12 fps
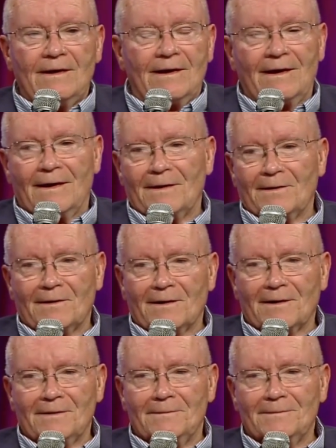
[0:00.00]
And
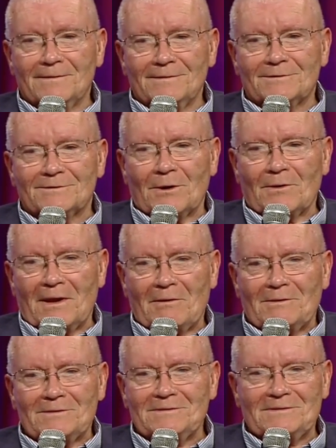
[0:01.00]
so
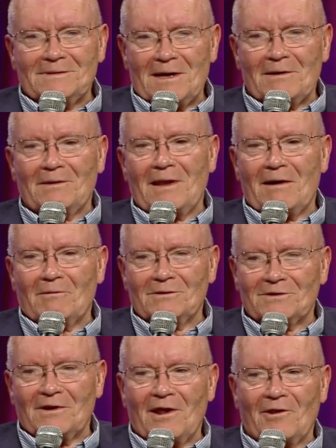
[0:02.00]
that
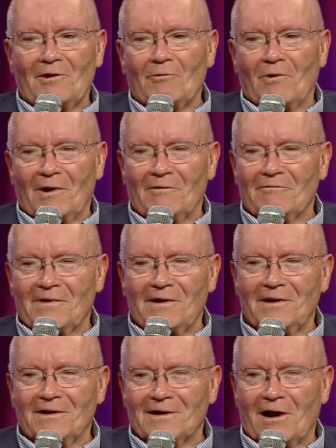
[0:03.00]
was another one of the,